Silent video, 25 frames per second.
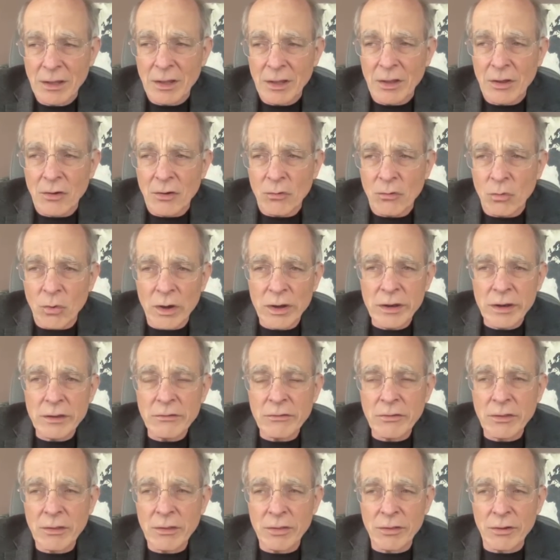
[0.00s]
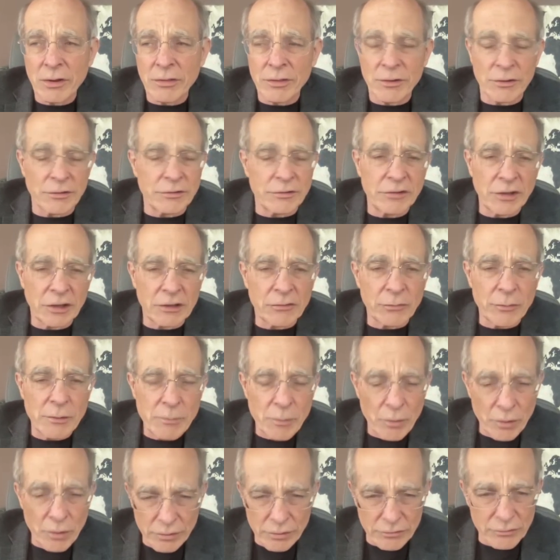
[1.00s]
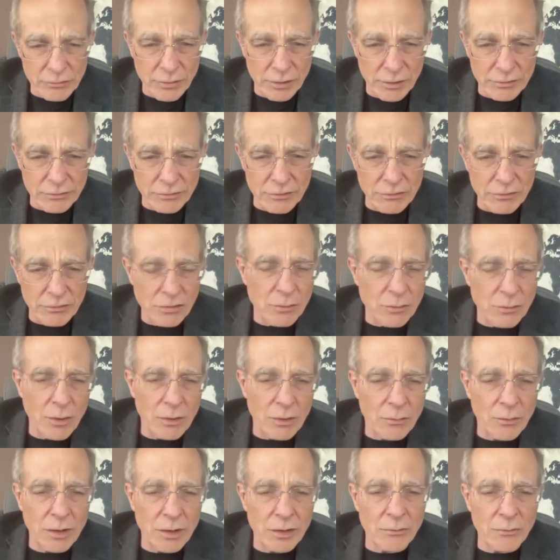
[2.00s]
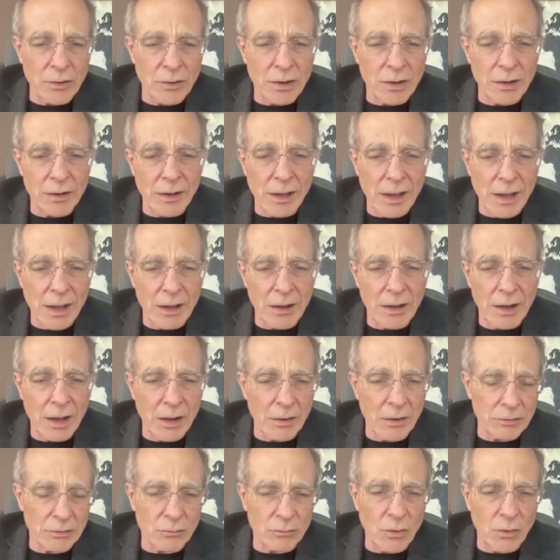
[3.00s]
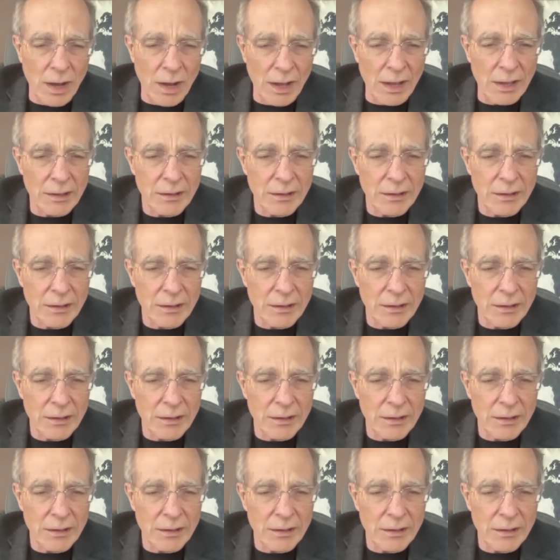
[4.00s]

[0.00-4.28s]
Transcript: What is there's 6 reporters questions: who, what, when, where, and how, and why.